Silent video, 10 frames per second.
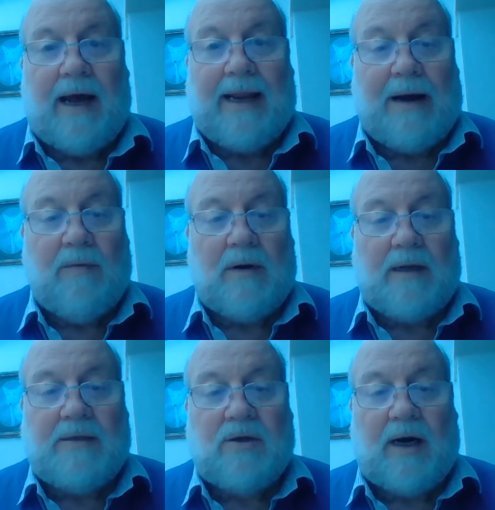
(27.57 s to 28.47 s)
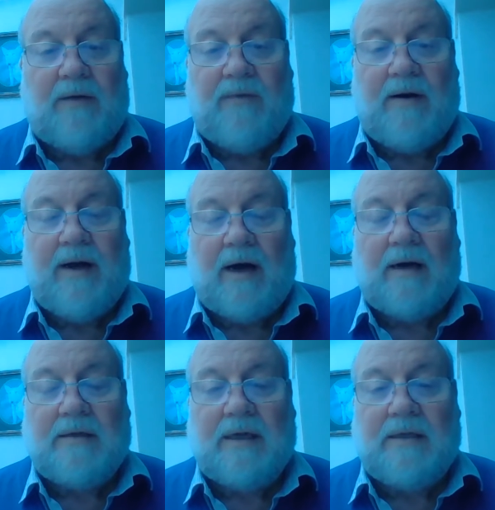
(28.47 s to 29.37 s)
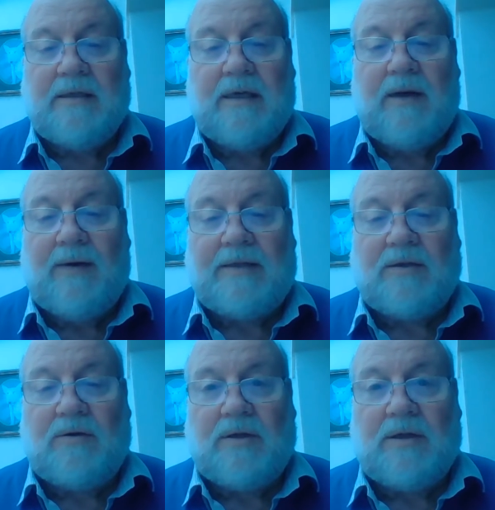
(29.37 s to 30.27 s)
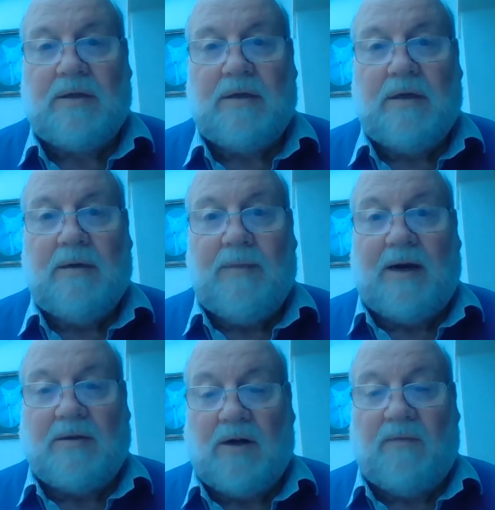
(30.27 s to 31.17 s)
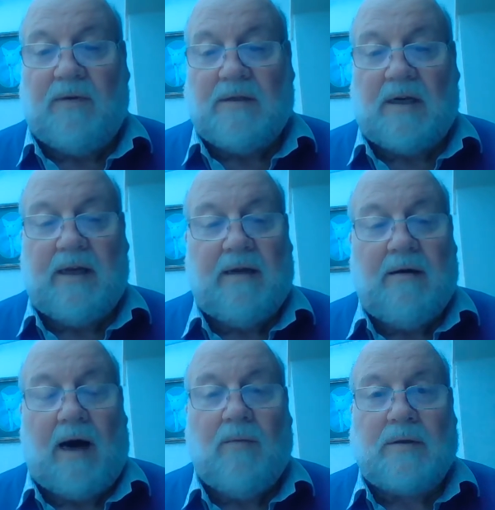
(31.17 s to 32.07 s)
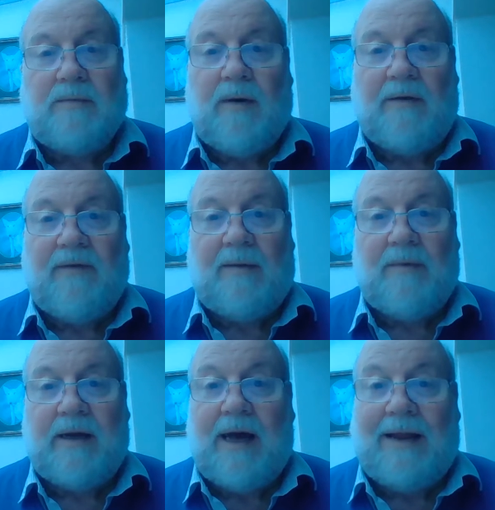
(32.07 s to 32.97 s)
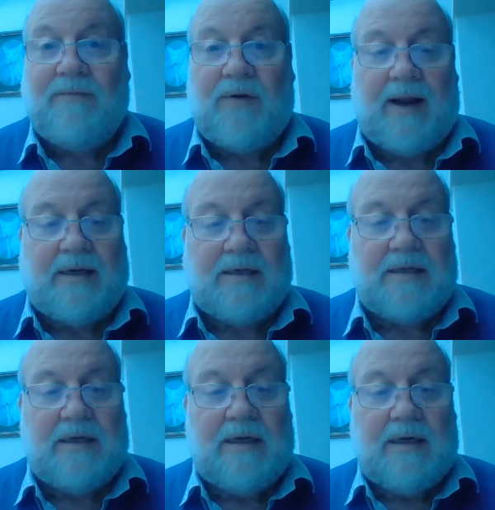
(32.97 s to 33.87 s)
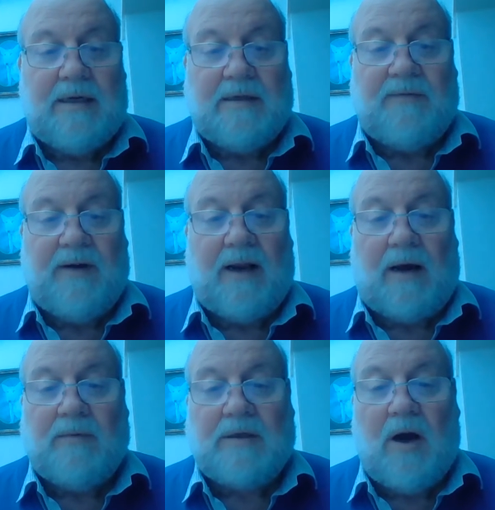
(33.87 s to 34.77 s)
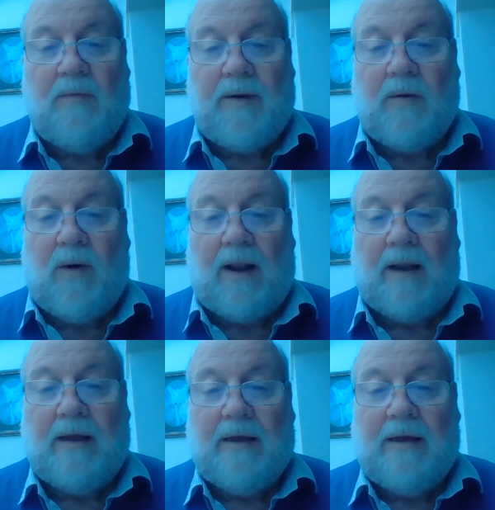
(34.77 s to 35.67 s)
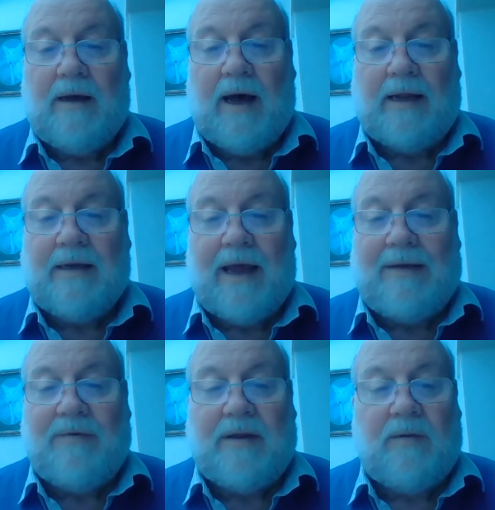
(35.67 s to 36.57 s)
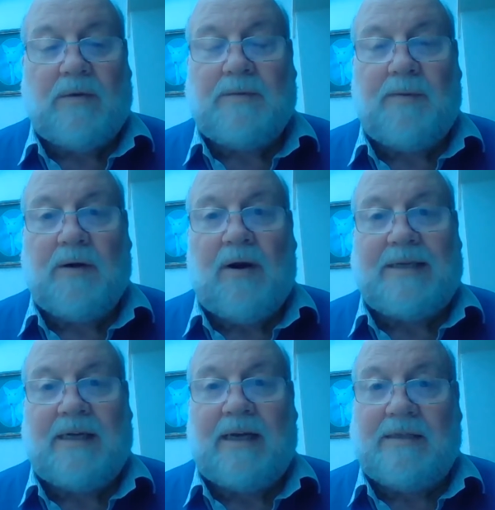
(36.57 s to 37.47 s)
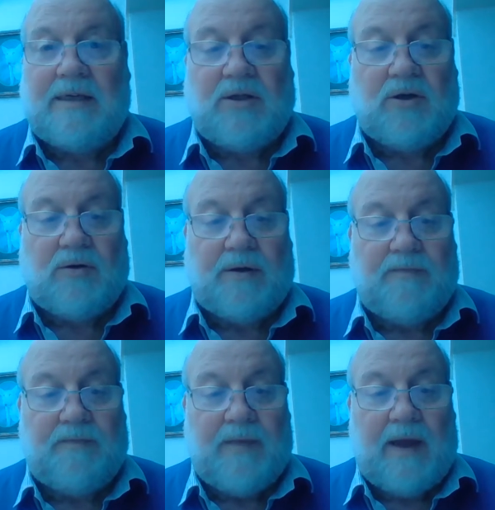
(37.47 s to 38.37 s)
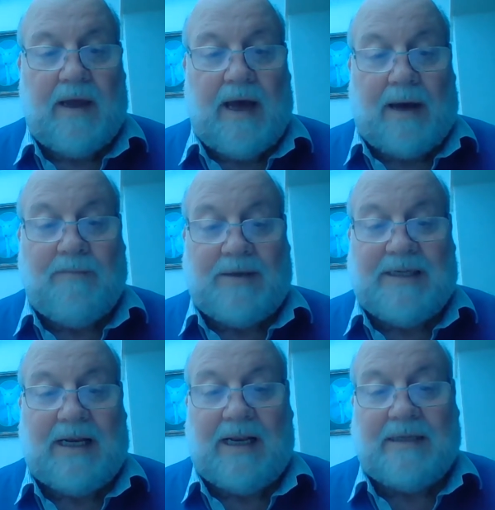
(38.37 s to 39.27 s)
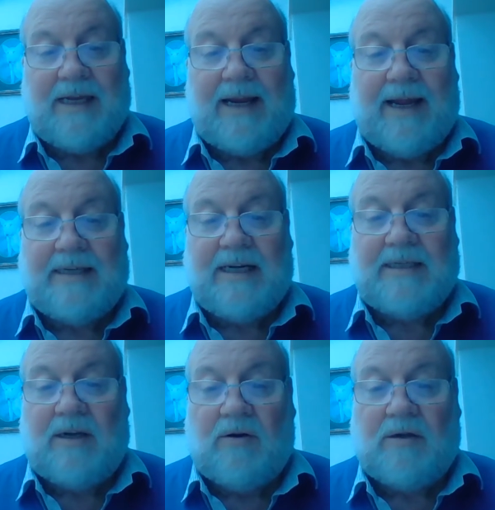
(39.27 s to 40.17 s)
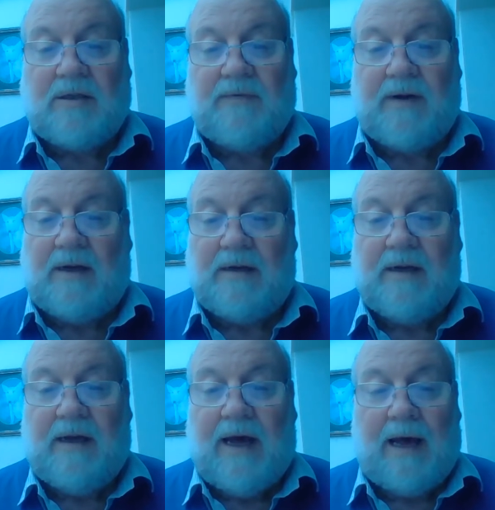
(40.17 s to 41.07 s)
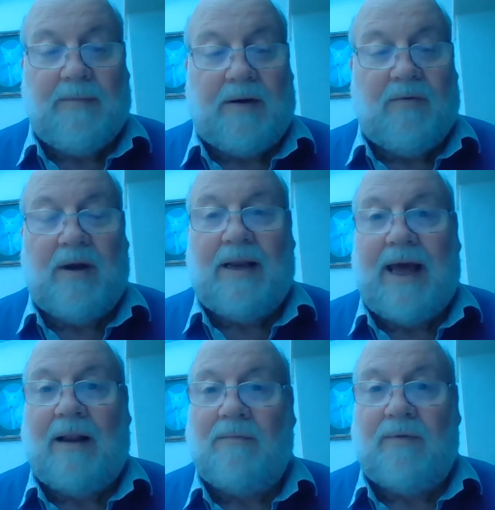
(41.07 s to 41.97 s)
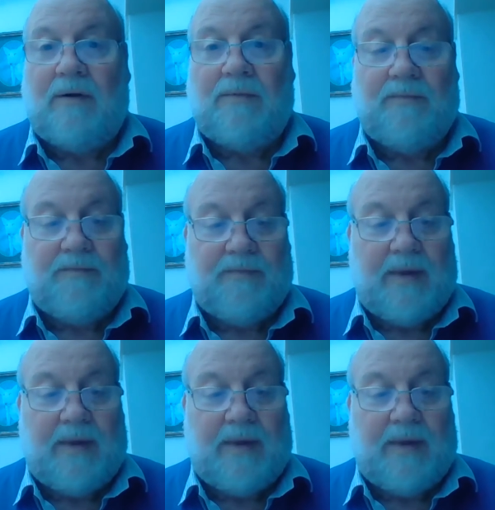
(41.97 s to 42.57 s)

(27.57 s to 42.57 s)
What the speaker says: and outwardly tried very hard to continue as such, because obviously I wanted my family and friends to feel I was coping well and everything was progressing as it should, and particularly as the NHS in Huddersfield had been really helpful.